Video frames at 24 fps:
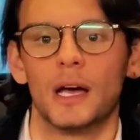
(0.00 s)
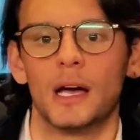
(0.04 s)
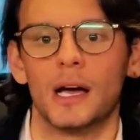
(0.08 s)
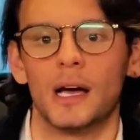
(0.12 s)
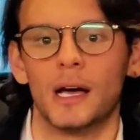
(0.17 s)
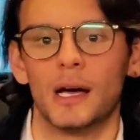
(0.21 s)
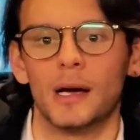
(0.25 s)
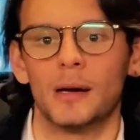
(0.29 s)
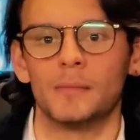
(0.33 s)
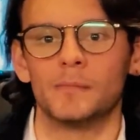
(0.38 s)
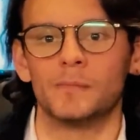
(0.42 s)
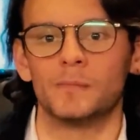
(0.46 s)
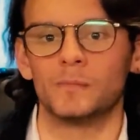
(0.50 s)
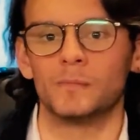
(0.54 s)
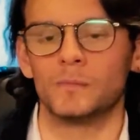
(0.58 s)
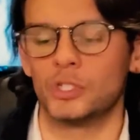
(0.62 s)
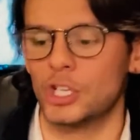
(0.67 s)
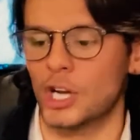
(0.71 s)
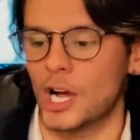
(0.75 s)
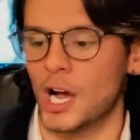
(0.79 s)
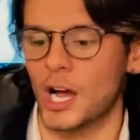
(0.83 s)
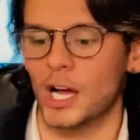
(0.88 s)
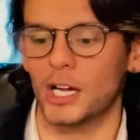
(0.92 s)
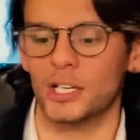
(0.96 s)
um,
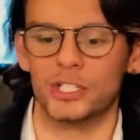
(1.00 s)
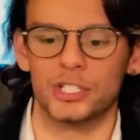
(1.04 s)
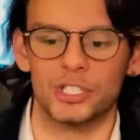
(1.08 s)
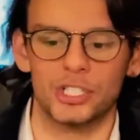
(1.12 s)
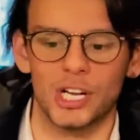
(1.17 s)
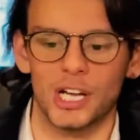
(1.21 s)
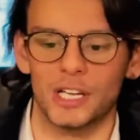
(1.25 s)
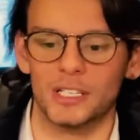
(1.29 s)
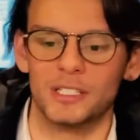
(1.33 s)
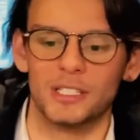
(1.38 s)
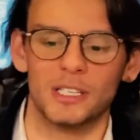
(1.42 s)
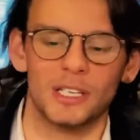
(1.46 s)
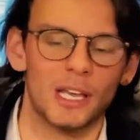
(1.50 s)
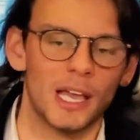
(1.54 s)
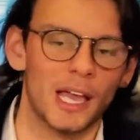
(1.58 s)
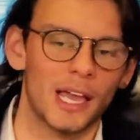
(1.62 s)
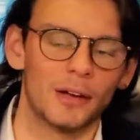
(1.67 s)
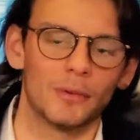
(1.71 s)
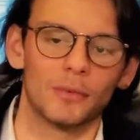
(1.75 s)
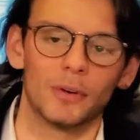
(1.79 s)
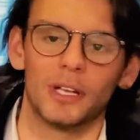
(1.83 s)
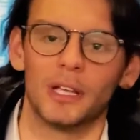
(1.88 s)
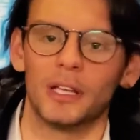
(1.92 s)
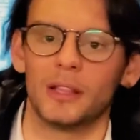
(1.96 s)
Josh, Jesse,
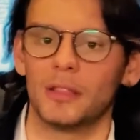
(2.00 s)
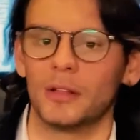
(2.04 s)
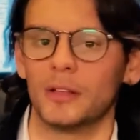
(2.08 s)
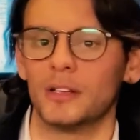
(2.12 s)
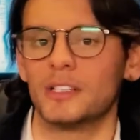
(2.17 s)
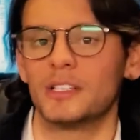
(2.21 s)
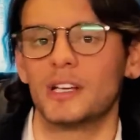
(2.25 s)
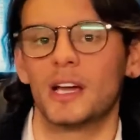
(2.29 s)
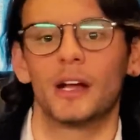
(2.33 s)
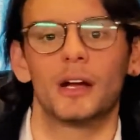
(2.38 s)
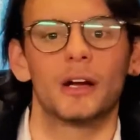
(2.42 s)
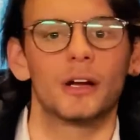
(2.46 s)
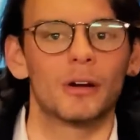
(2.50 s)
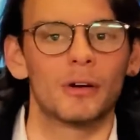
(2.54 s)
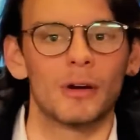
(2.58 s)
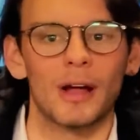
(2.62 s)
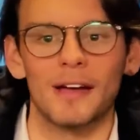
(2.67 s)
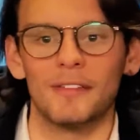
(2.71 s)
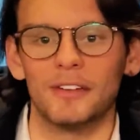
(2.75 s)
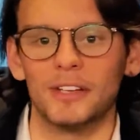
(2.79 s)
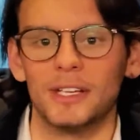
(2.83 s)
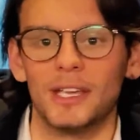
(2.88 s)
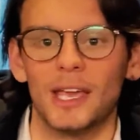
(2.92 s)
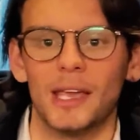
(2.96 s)
Henry, the entire
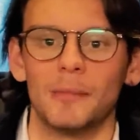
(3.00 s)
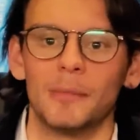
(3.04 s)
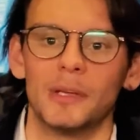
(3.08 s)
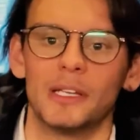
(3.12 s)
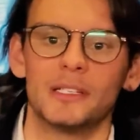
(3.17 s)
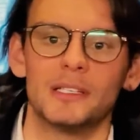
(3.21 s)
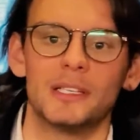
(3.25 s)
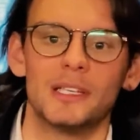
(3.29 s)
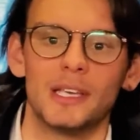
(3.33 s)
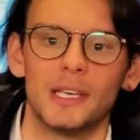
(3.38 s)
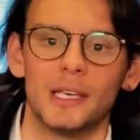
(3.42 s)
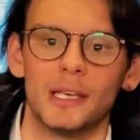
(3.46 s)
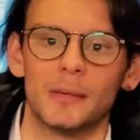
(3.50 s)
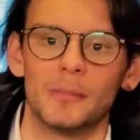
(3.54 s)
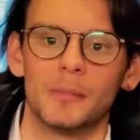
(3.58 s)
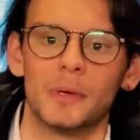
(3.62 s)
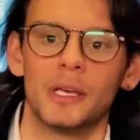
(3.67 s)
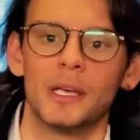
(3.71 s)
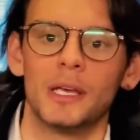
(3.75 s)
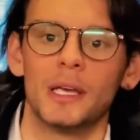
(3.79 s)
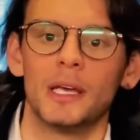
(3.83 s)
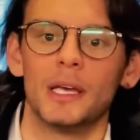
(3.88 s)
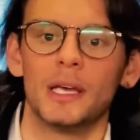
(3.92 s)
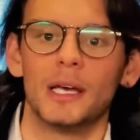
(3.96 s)
Gravity Gaming
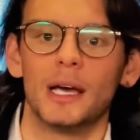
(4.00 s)
team